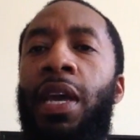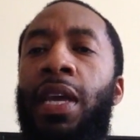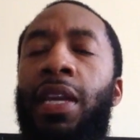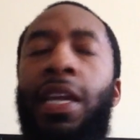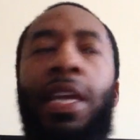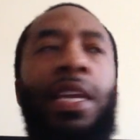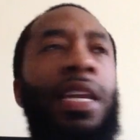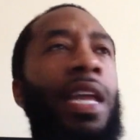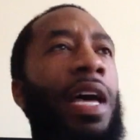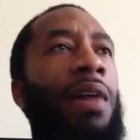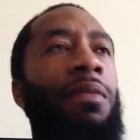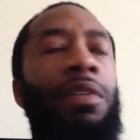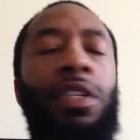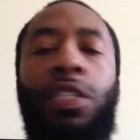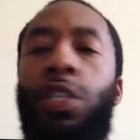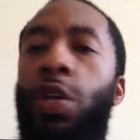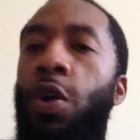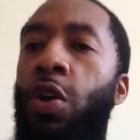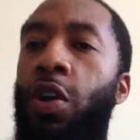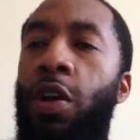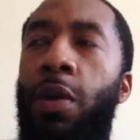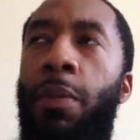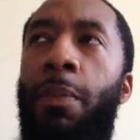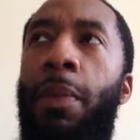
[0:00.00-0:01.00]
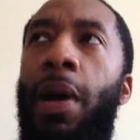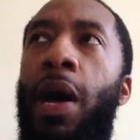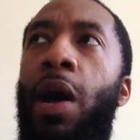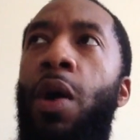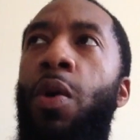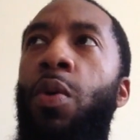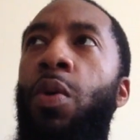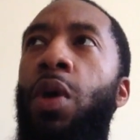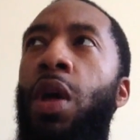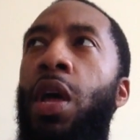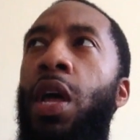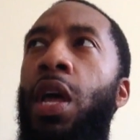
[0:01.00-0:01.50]
They never talk
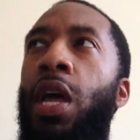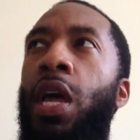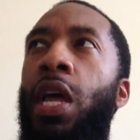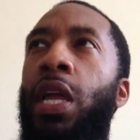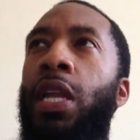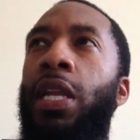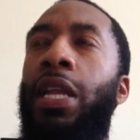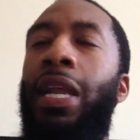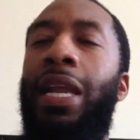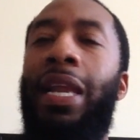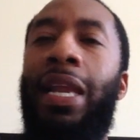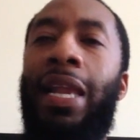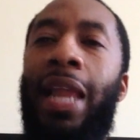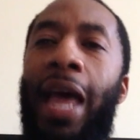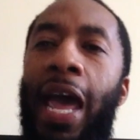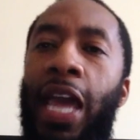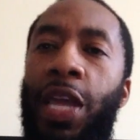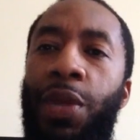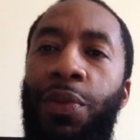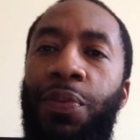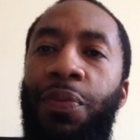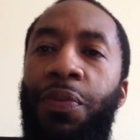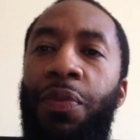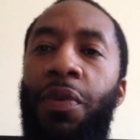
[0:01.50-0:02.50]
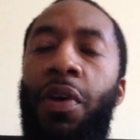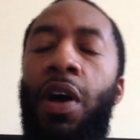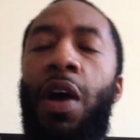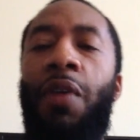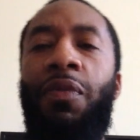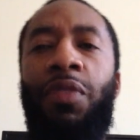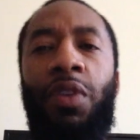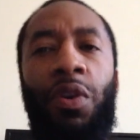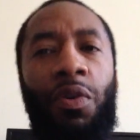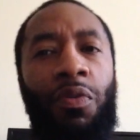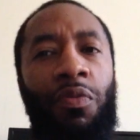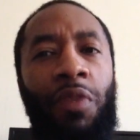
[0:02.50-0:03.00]
about the life
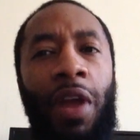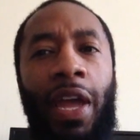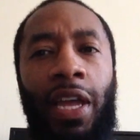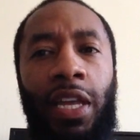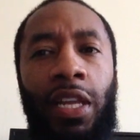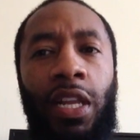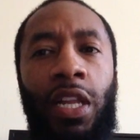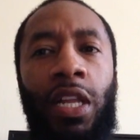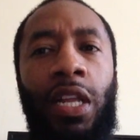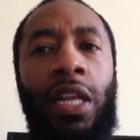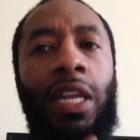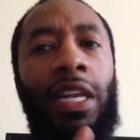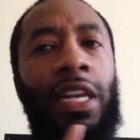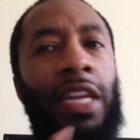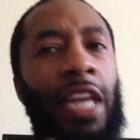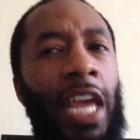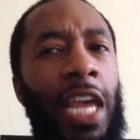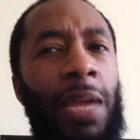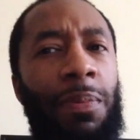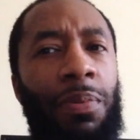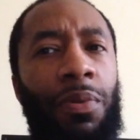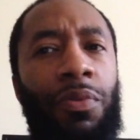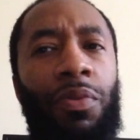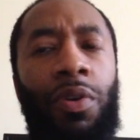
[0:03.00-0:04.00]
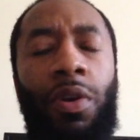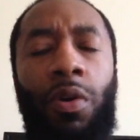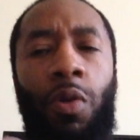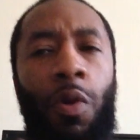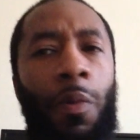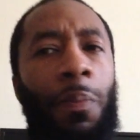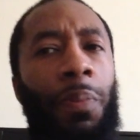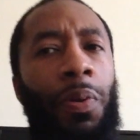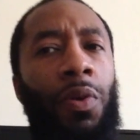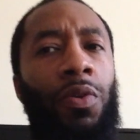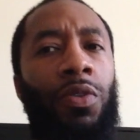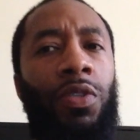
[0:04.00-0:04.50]
of the regular laborer
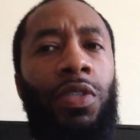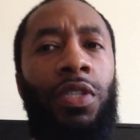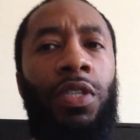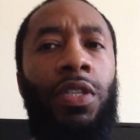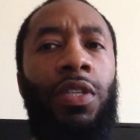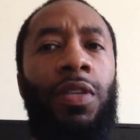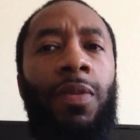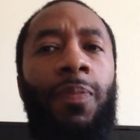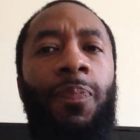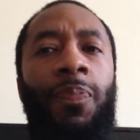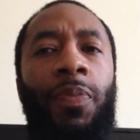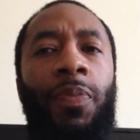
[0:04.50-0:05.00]
or person.